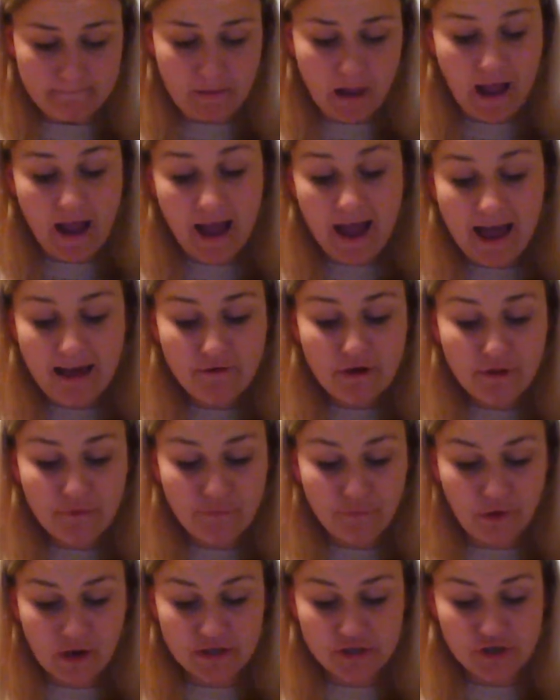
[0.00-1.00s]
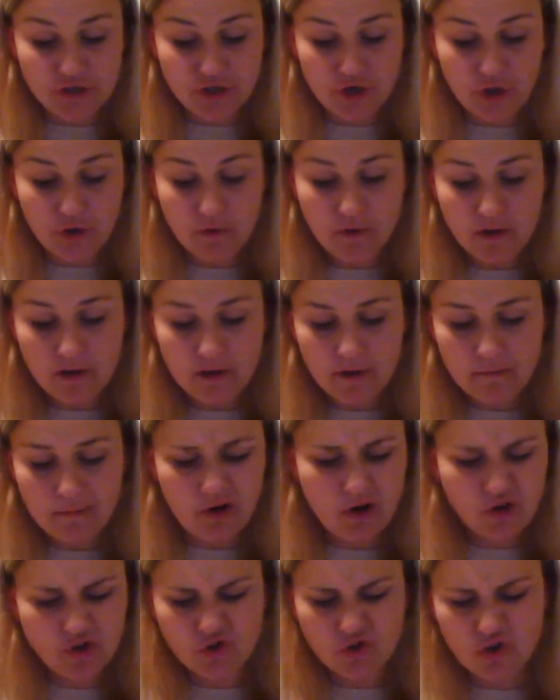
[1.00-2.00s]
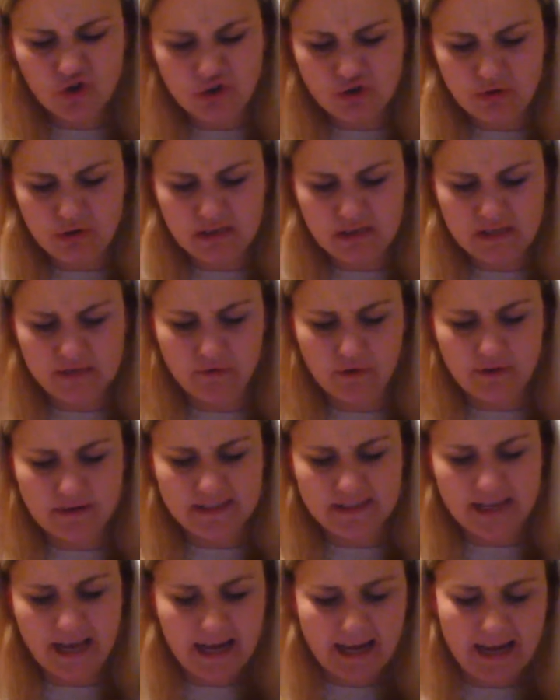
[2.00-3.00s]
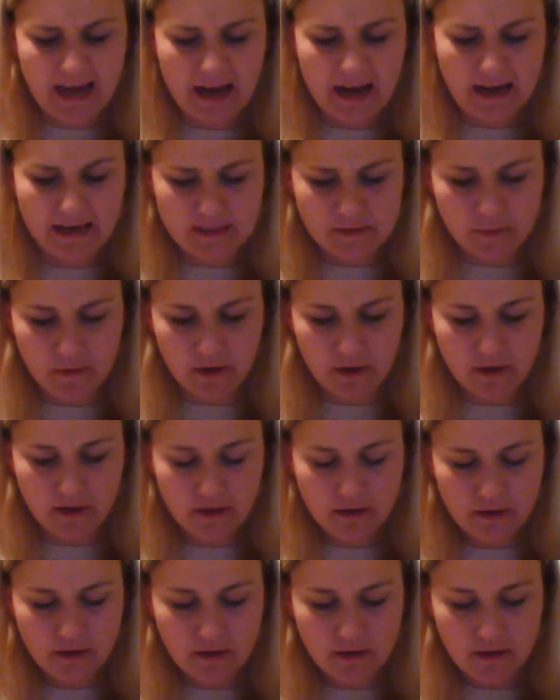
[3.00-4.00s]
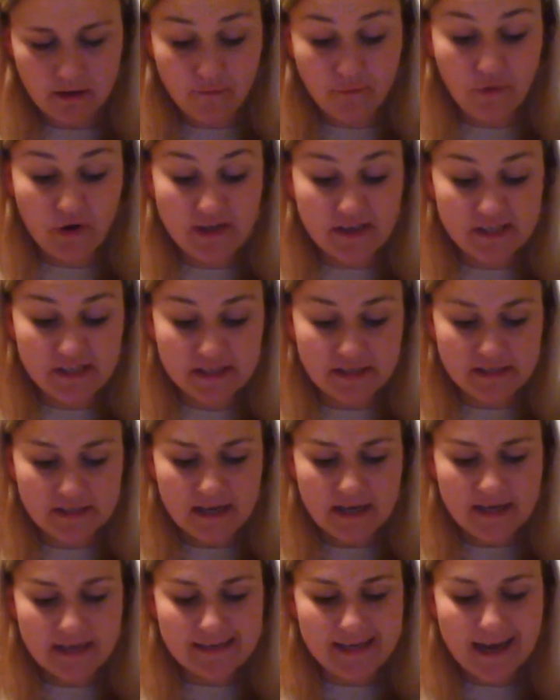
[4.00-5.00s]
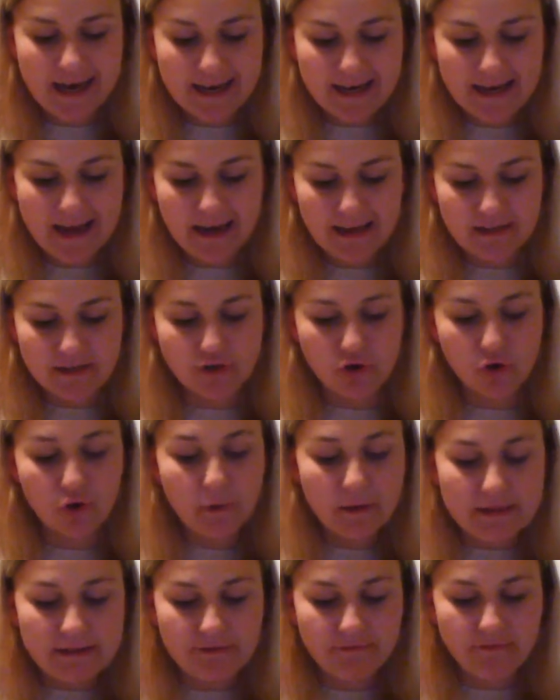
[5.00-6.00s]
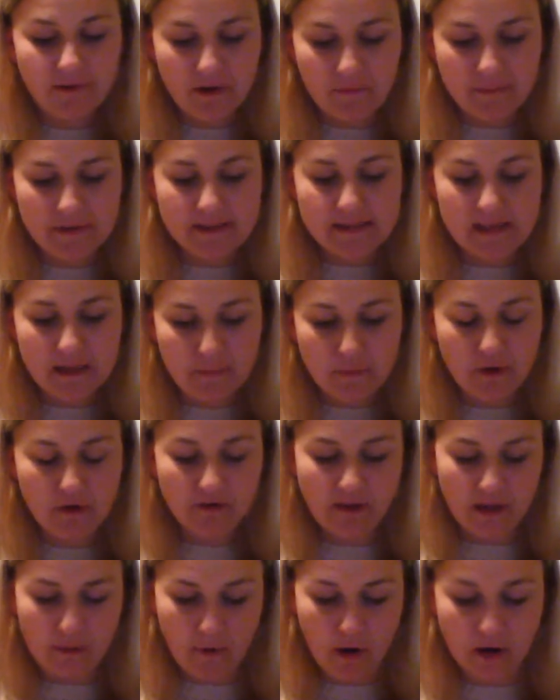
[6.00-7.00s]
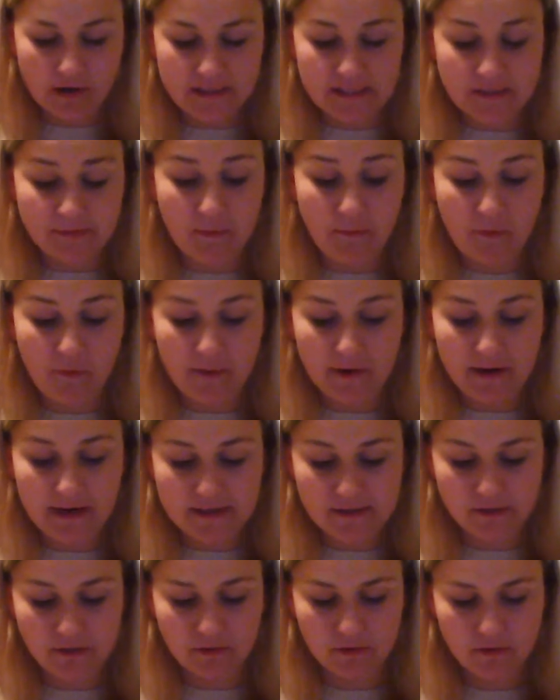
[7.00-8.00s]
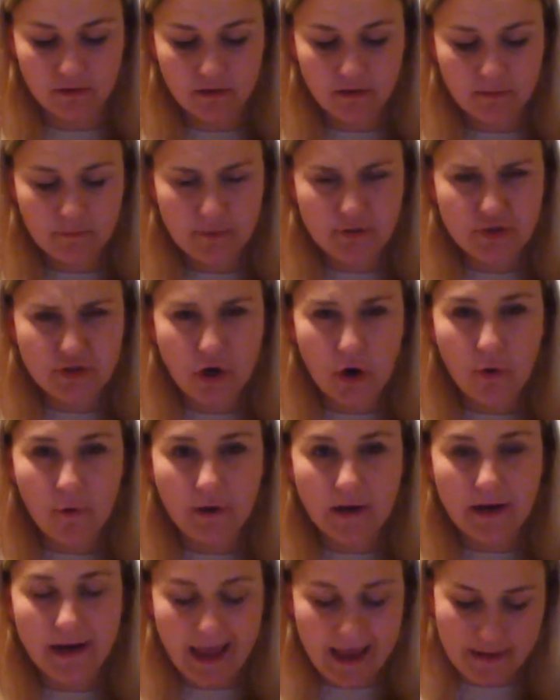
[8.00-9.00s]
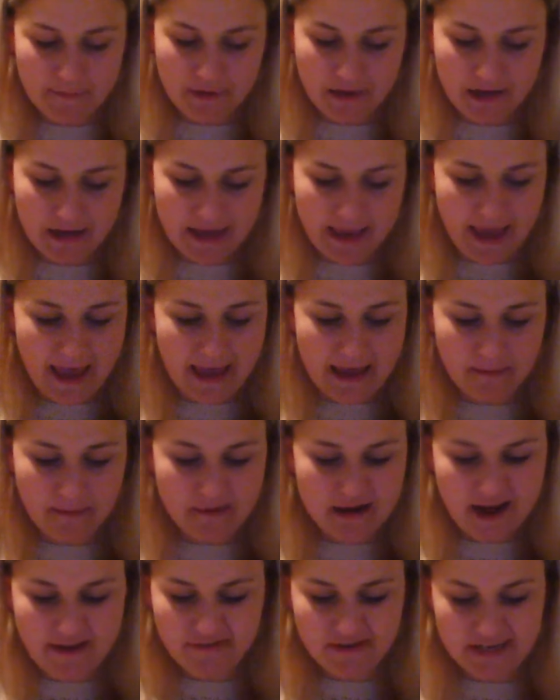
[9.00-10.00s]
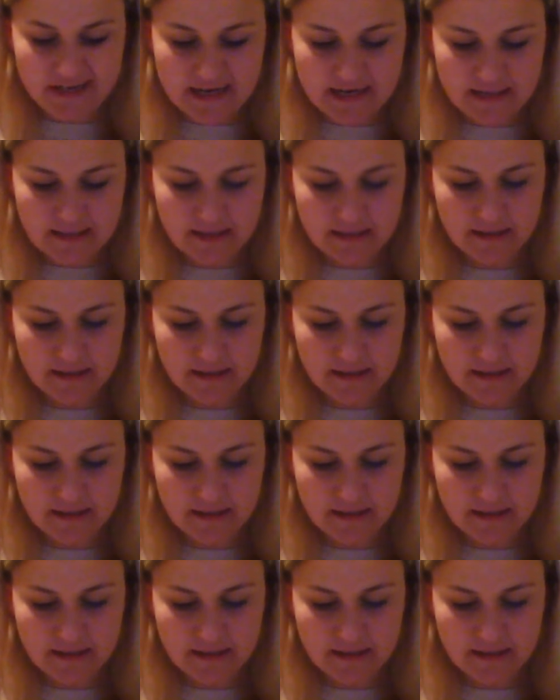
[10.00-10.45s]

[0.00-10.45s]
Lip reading: I have other friends too, but not as good as Christopher and Zach and Alex were. For instance, Zach and Alex always invited me to their birthday parties when we were little, but Joel and Eamon and Gabe never did.